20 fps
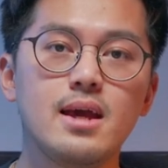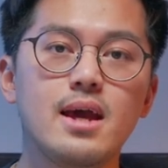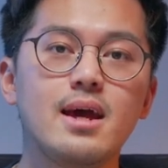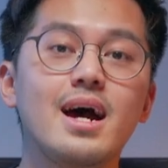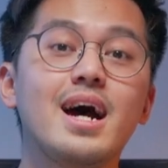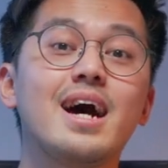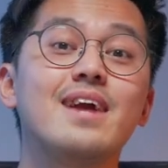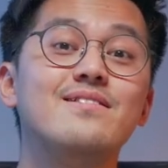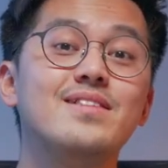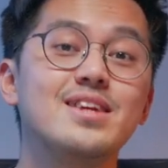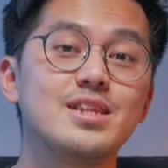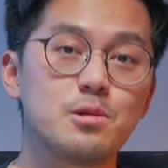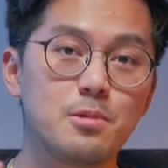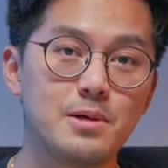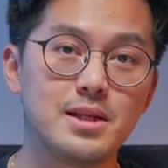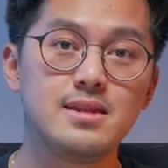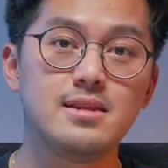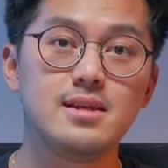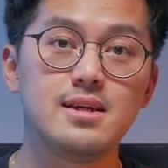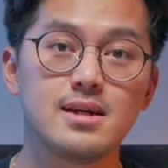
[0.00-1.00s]
at
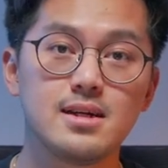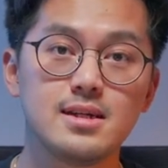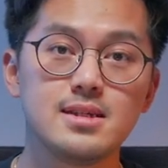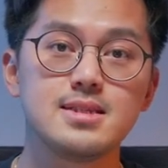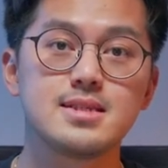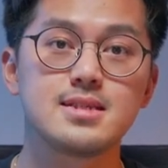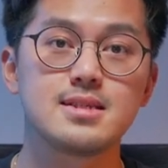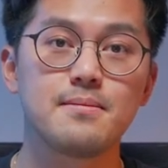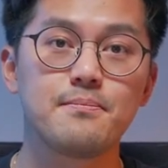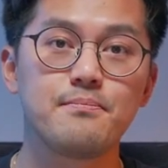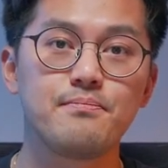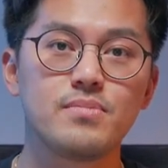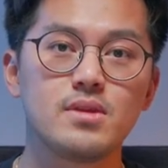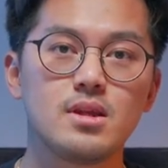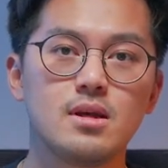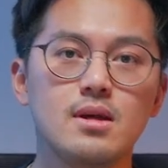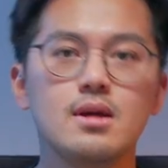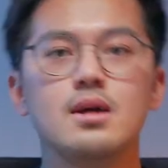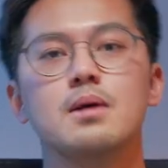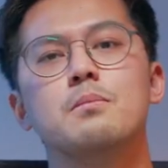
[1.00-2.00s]
120Hz.
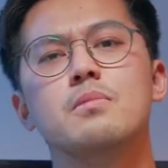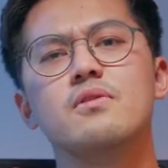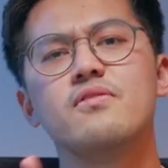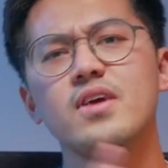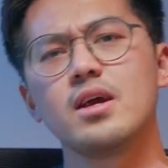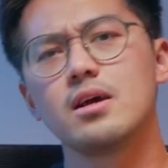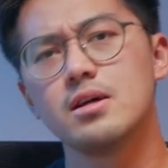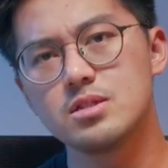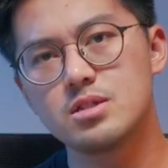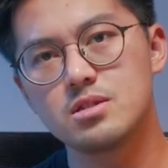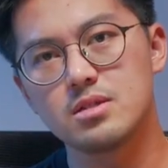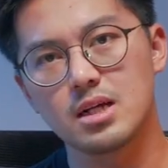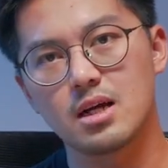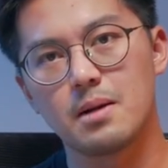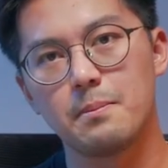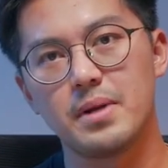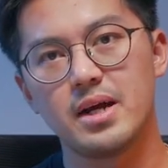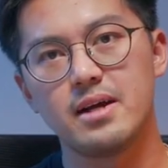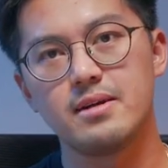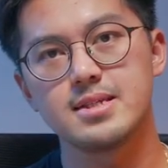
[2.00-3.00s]
Moving on to the
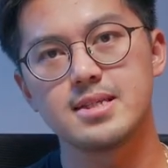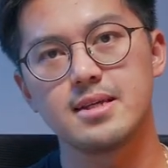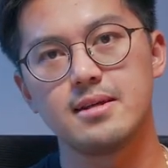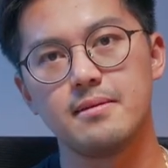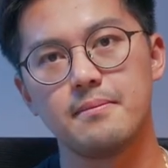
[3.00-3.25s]
comparison.